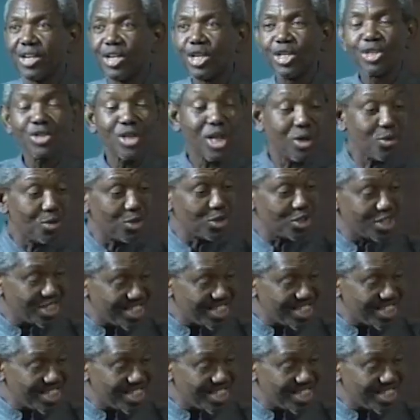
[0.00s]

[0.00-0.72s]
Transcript: So I was